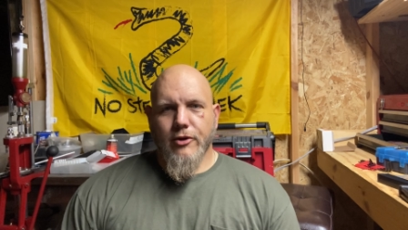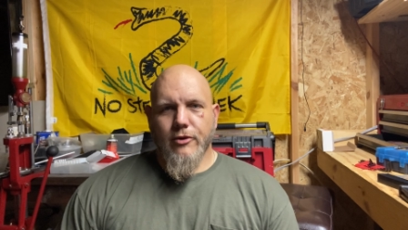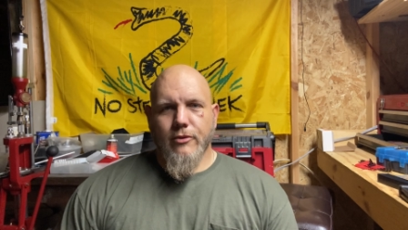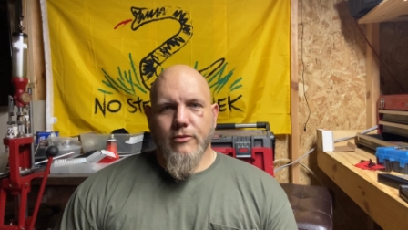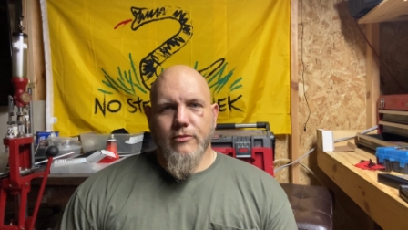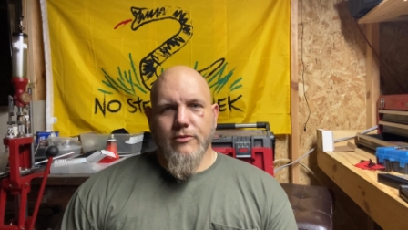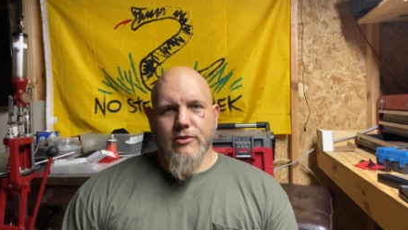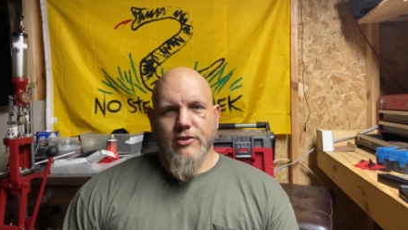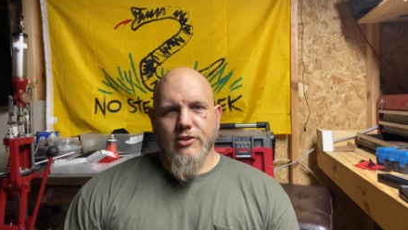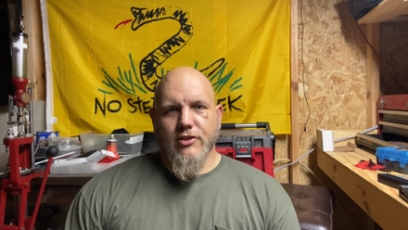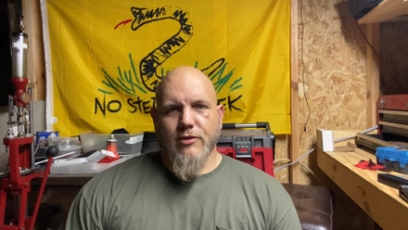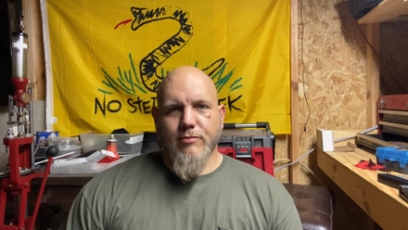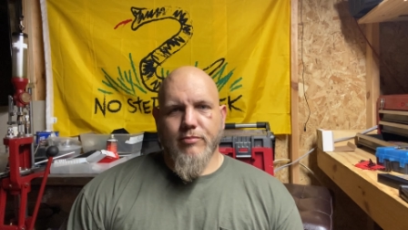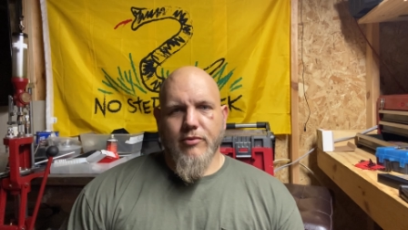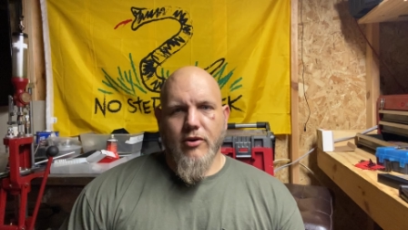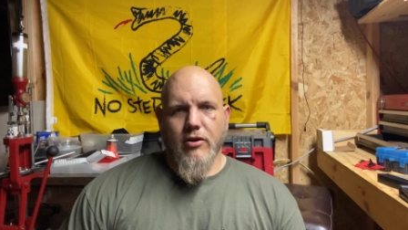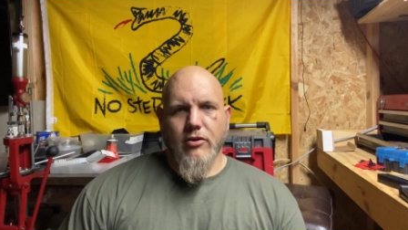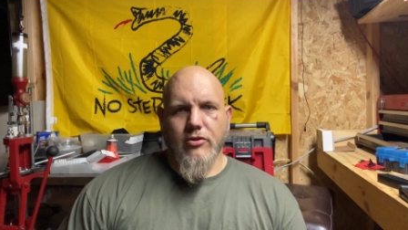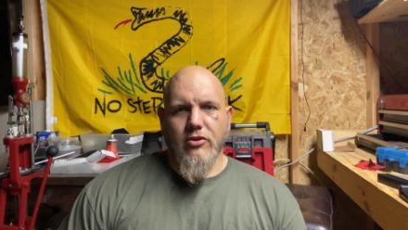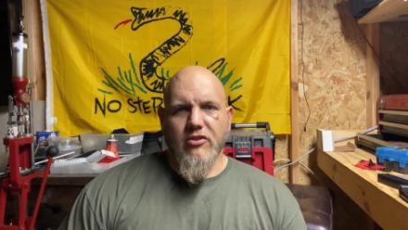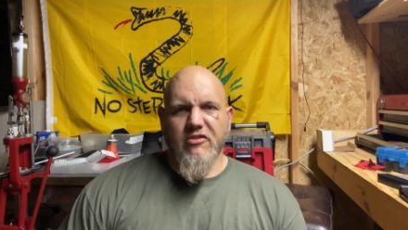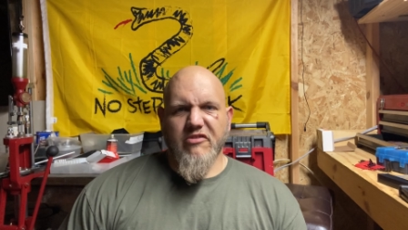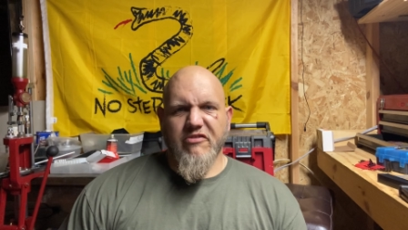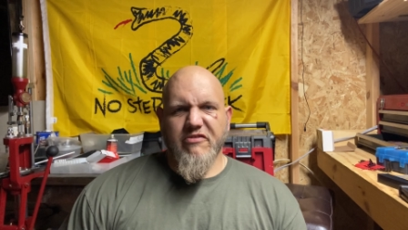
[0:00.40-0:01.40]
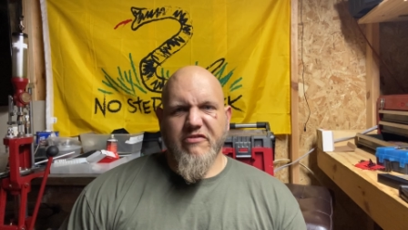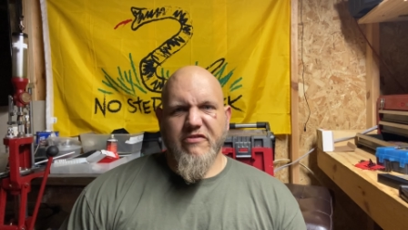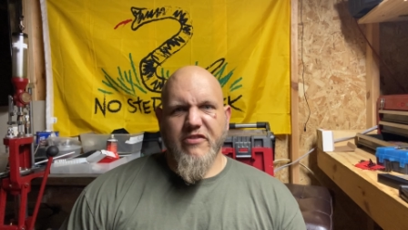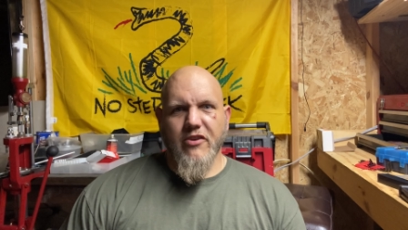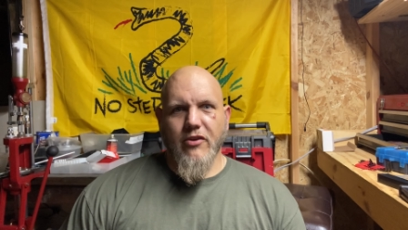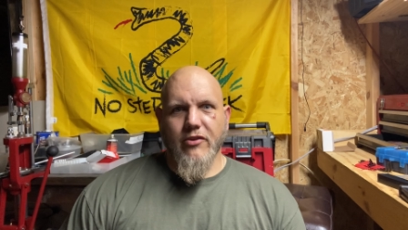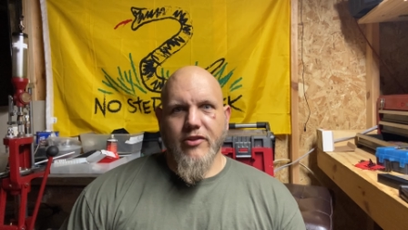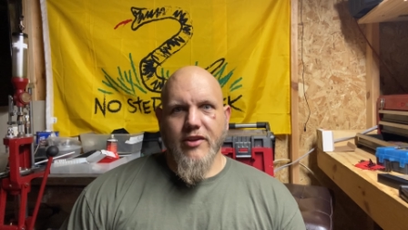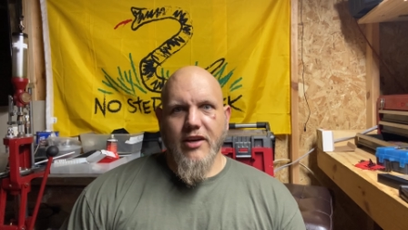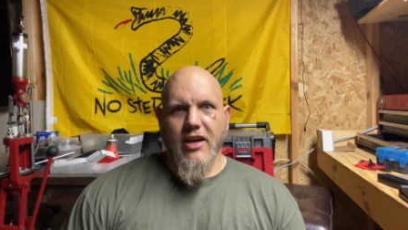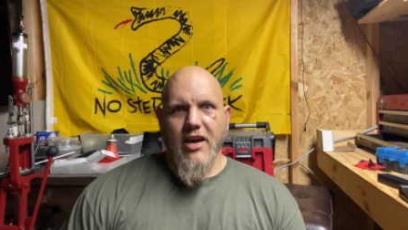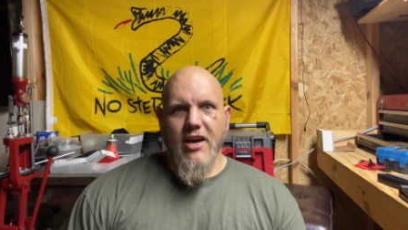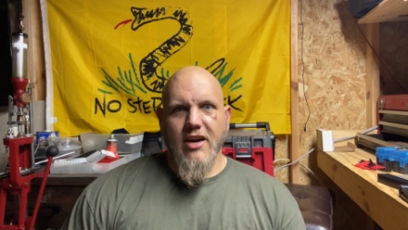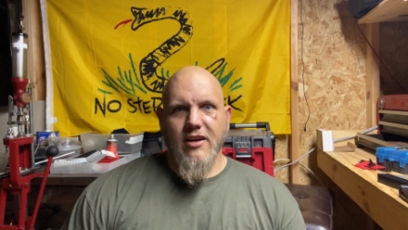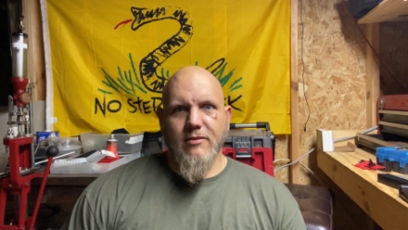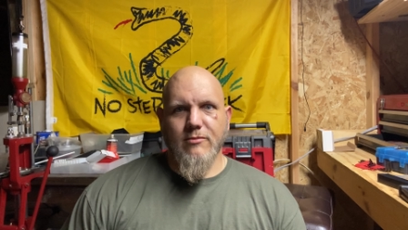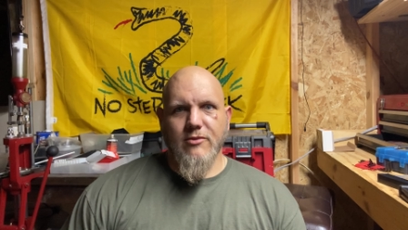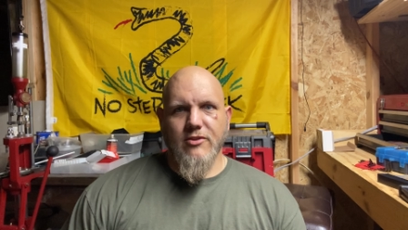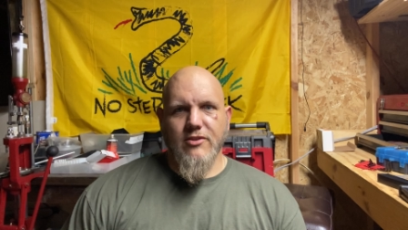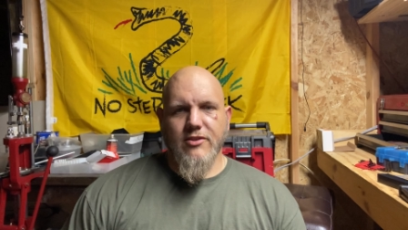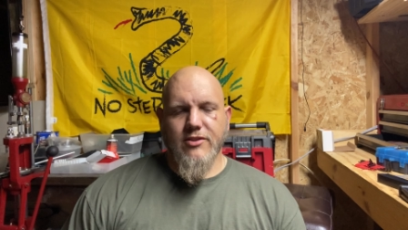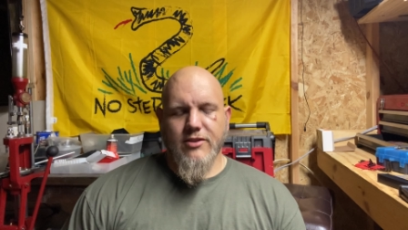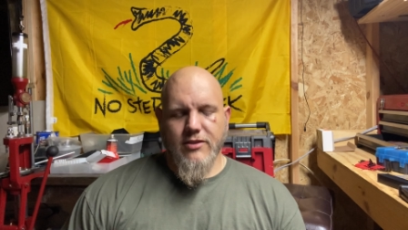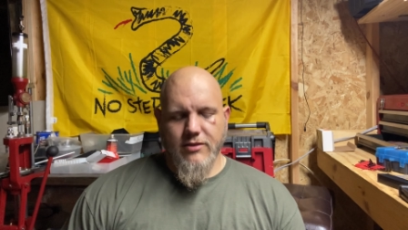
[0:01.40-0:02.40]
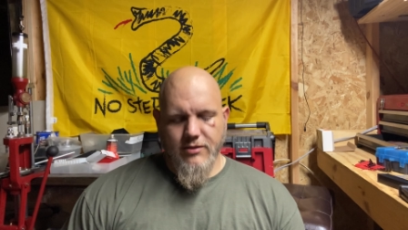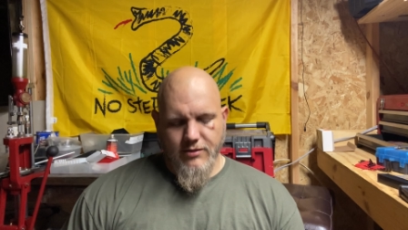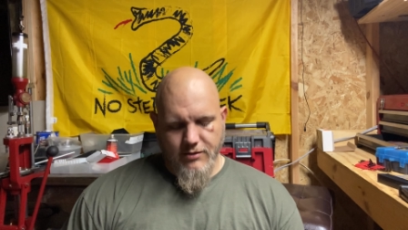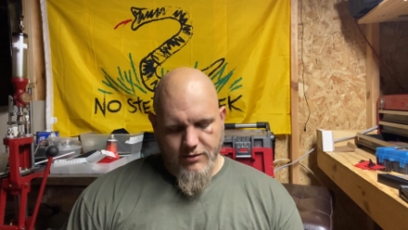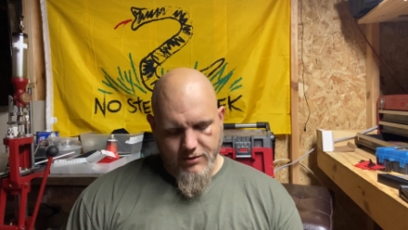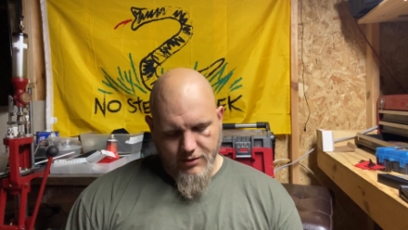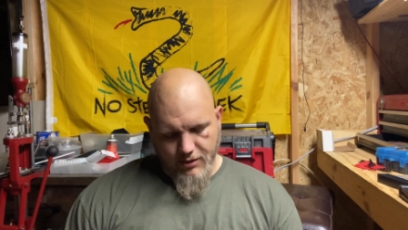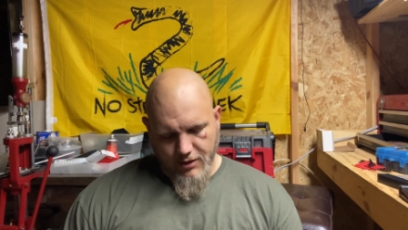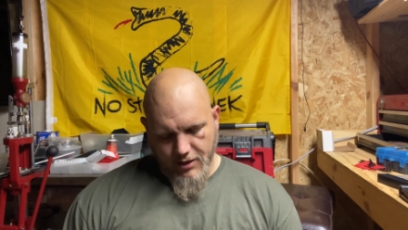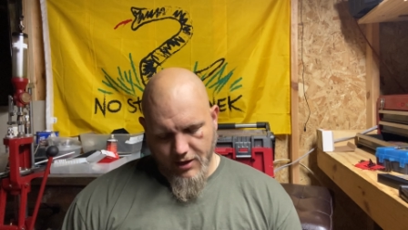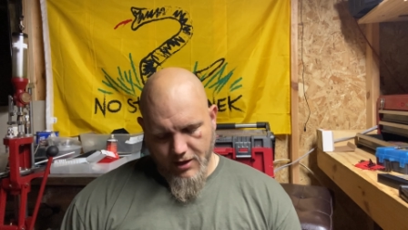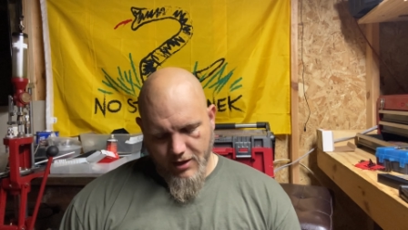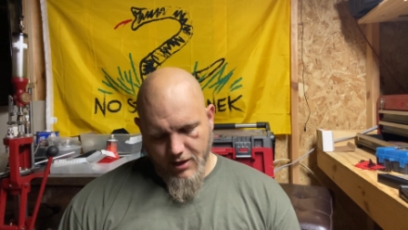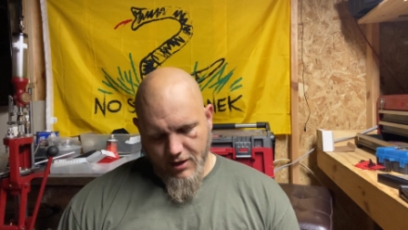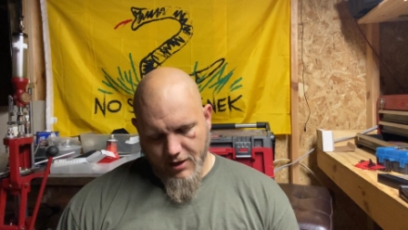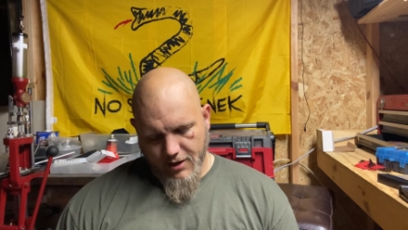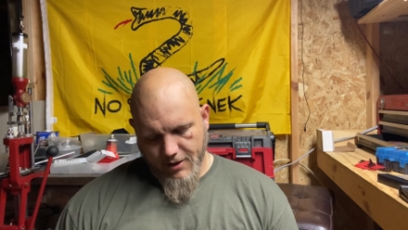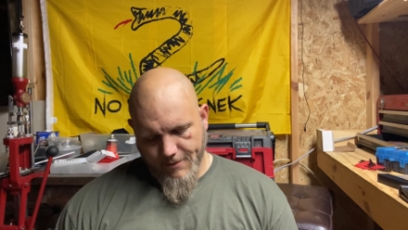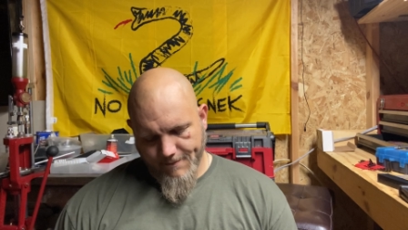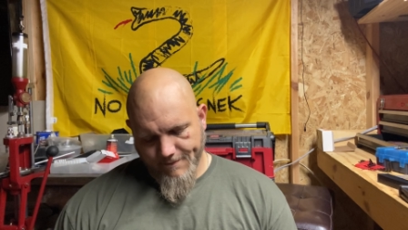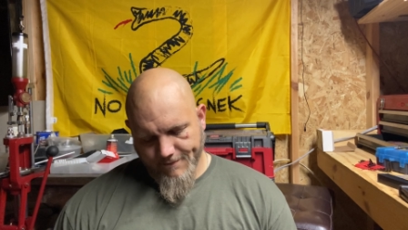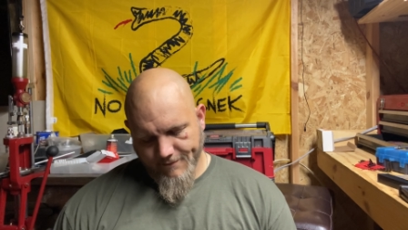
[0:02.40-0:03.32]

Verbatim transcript: What's up, all you filthy animals? Uh,